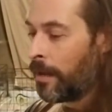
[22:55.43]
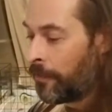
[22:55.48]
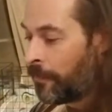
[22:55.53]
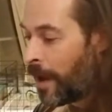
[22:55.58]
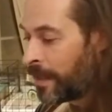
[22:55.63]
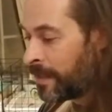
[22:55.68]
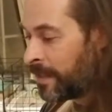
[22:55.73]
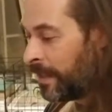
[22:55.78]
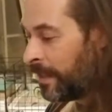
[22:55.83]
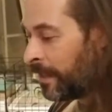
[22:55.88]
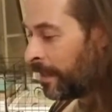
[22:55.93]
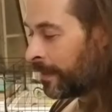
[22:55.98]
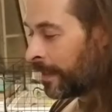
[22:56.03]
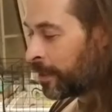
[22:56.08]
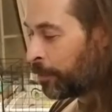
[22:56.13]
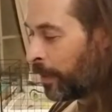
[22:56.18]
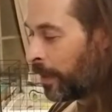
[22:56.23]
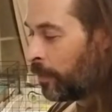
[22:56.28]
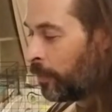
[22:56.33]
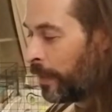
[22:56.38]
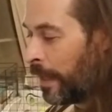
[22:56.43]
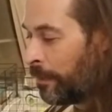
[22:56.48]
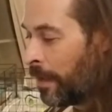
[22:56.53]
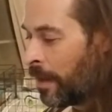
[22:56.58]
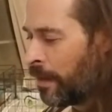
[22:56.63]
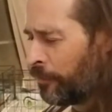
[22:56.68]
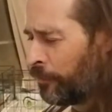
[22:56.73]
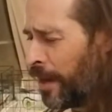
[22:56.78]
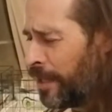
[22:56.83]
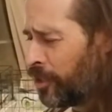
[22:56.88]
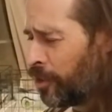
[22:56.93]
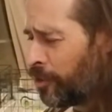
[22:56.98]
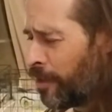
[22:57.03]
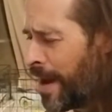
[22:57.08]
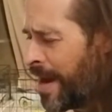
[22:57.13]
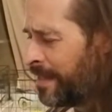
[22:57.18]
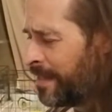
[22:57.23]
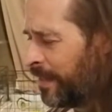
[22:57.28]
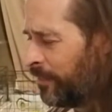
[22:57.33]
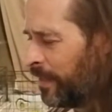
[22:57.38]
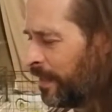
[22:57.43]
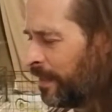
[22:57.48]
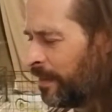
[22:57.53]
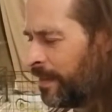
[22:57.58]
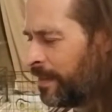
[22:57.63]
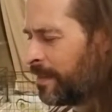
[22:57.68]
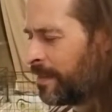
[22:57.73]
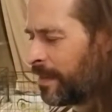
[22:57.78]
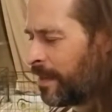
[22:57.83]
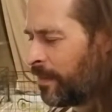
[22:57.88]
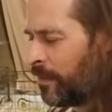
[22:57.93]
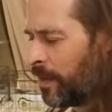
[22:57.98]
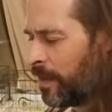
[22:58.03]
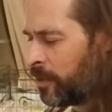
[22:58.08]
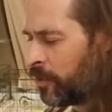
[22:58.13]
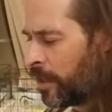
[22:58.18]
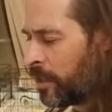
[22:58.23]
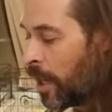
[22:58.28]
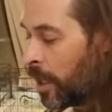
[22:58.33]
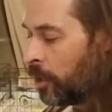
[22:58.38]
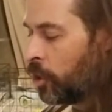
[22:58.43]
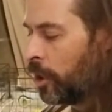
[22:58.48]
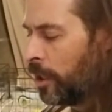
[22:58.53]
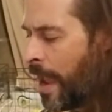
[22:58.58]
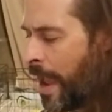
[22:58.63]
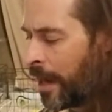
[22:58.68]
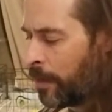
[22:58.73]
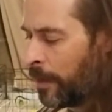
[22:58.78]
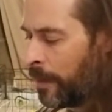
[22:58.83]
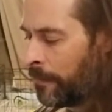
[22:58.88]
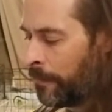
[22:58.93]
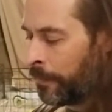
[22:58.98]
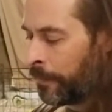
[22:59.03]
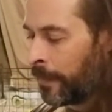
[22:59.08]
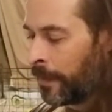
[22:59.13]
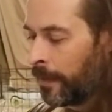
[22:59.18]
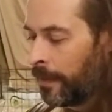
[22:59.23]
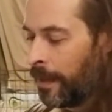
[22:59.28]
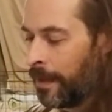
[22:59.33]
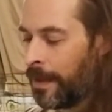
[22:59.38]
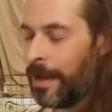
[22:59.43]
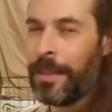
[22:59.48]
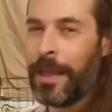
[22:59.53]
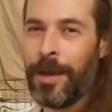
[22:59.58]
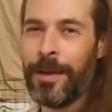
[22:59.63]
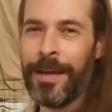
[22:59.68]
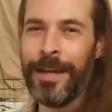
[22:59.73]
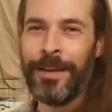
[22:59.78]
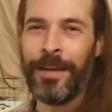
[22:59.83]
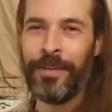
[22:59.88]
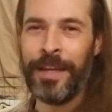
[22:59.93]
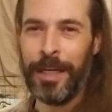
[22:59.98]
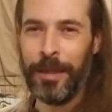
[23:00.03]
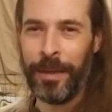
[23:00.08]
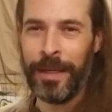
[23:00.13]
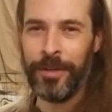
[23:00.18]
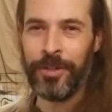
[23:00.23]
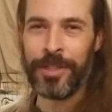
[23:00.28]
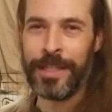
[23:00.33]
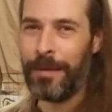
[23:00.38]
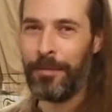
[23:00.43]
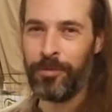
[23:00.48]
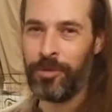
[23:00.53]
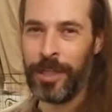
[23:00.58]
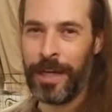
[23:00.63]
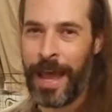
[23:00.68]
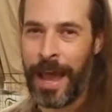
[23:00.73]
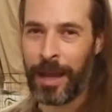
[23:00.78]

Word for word: Fonzie. That's a pretty cool name. Fraser Crane is even in here. This is very strange. Gene Hackman. Every guinea pig you just name him Gene